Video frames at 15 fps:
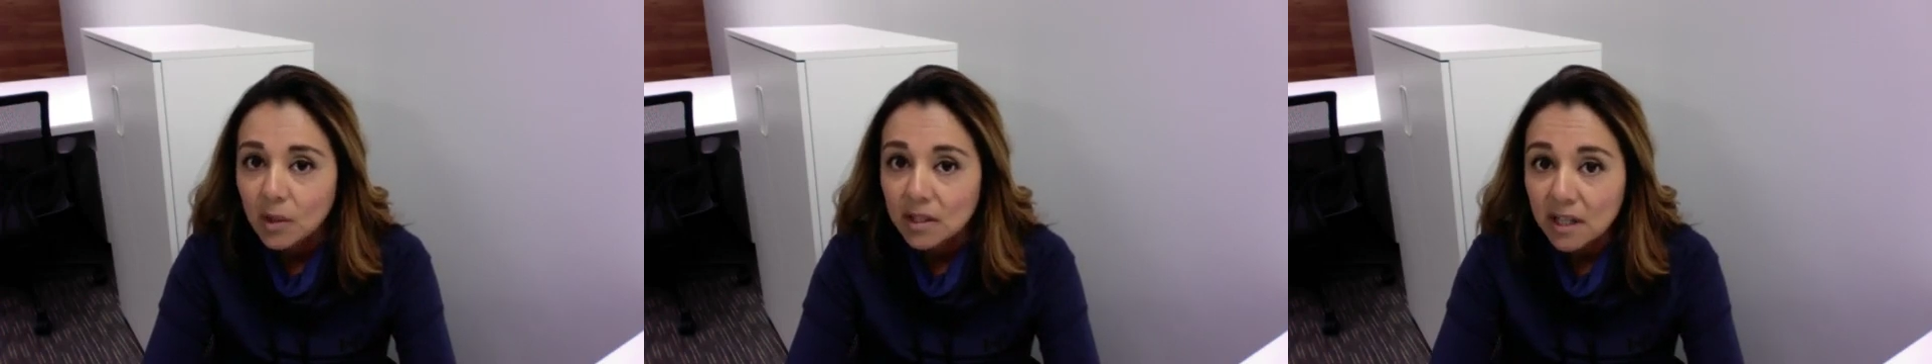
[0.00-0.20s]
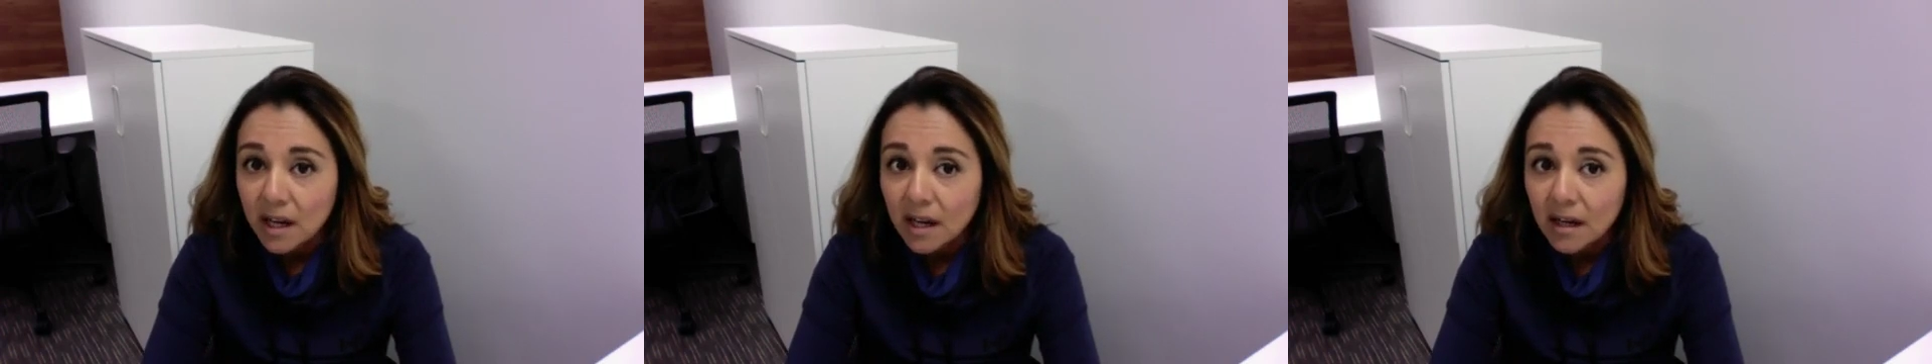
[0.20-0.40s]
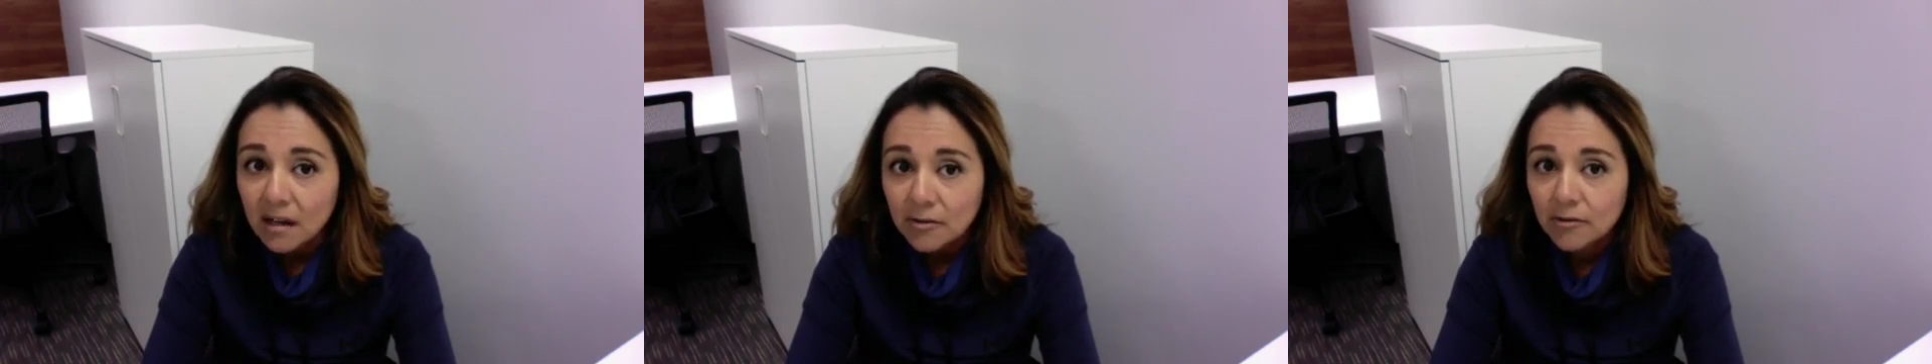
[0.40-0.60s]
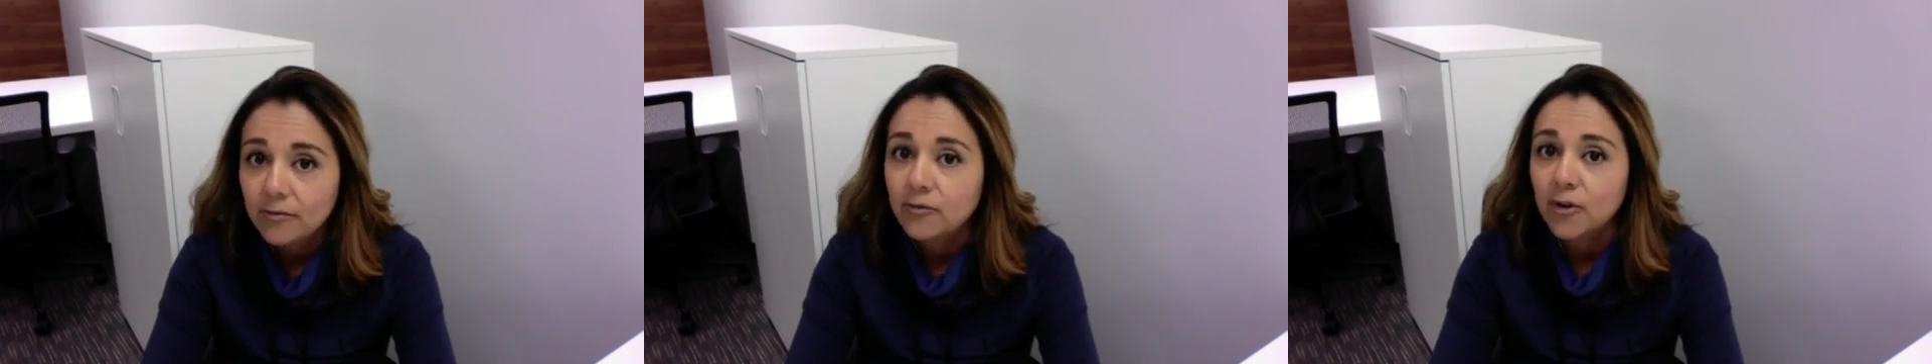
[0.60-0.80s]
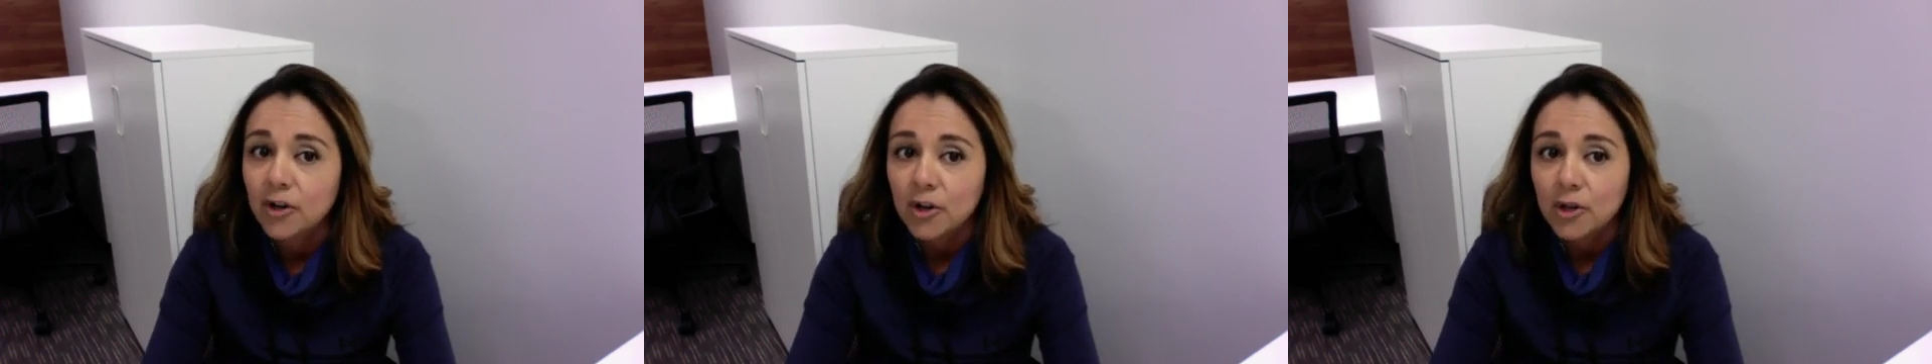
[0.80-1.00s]
love
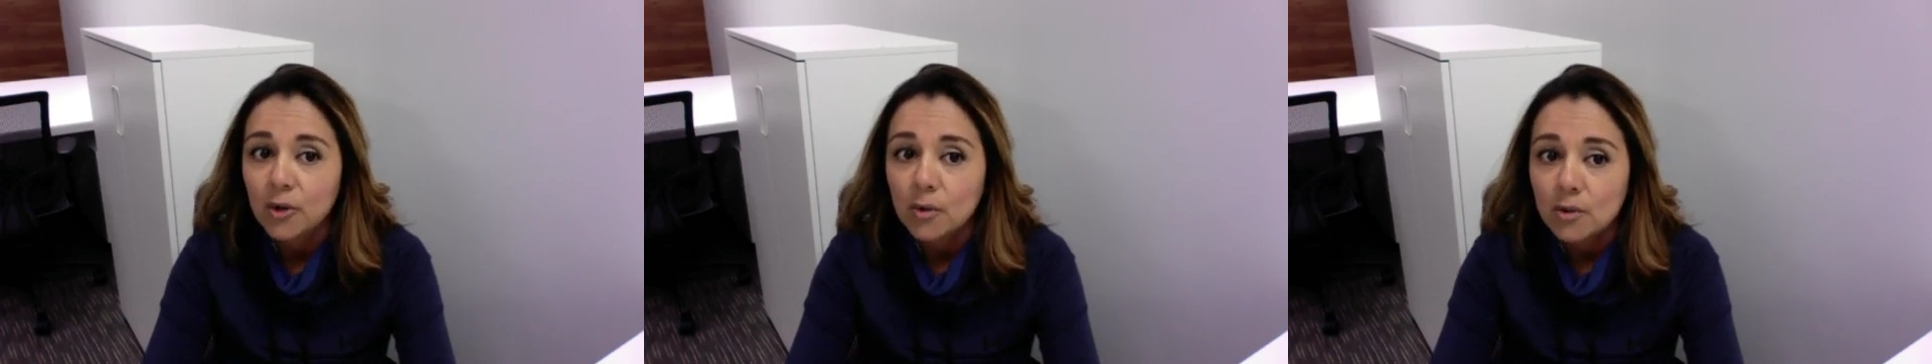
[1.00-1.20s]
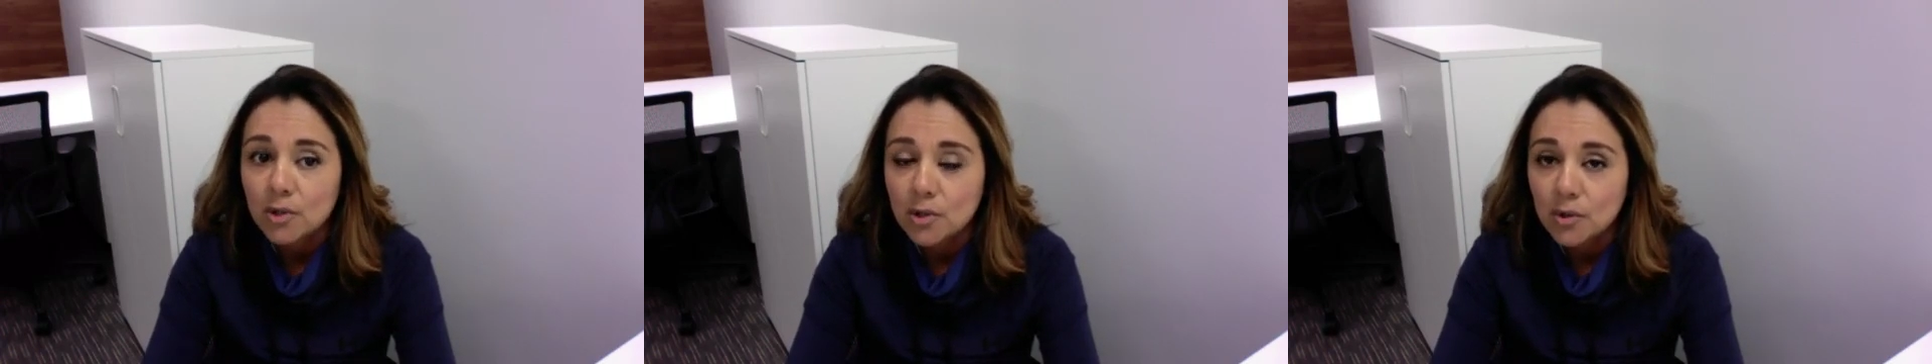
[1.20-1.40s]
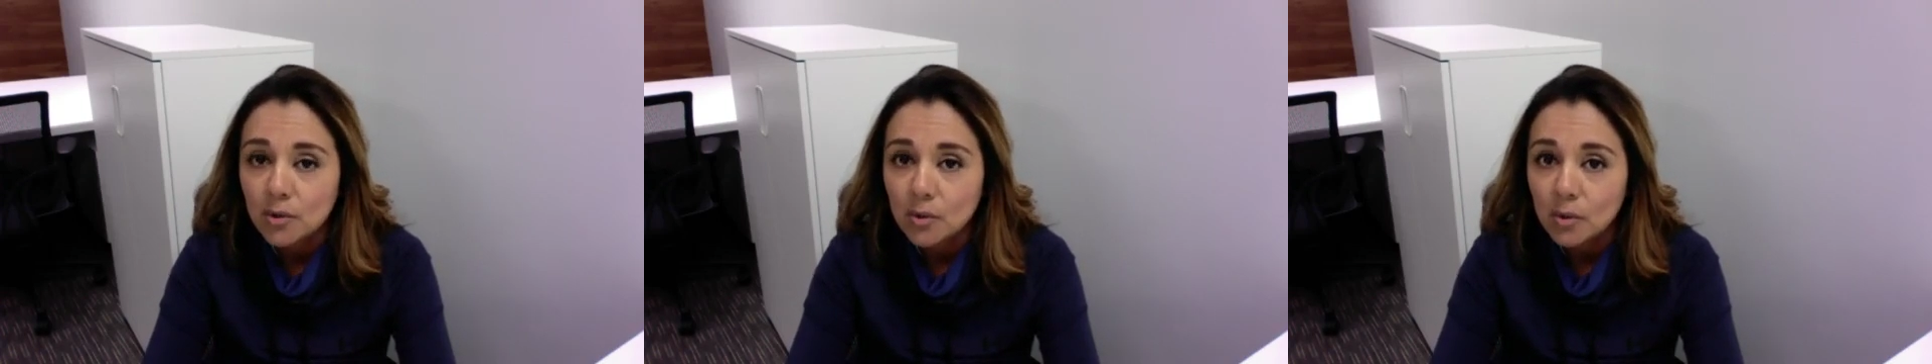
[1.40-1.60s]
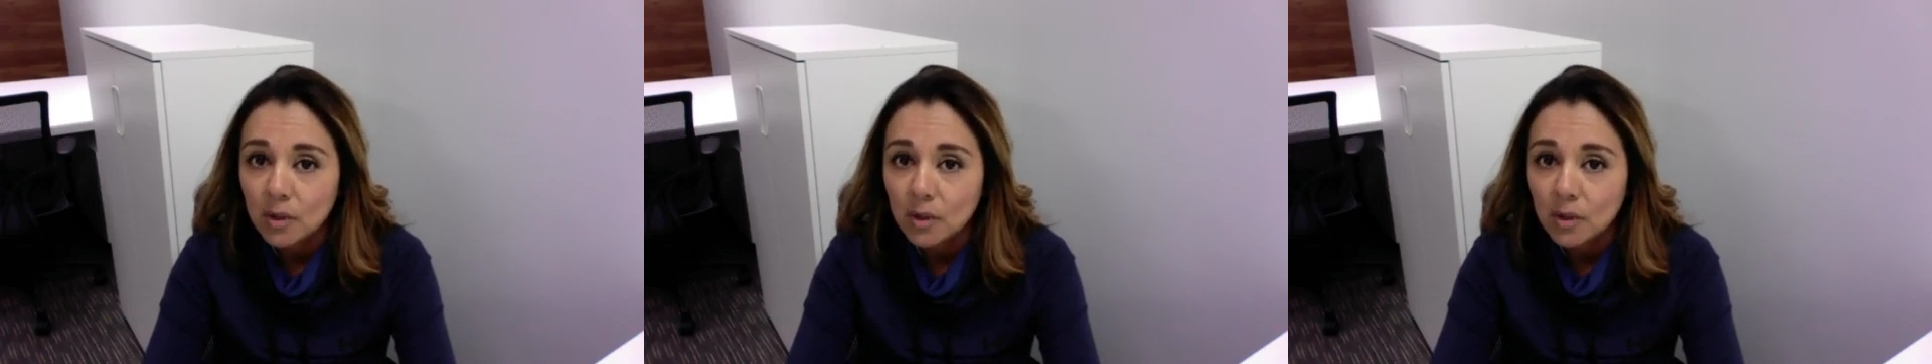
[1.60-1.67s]
for you to,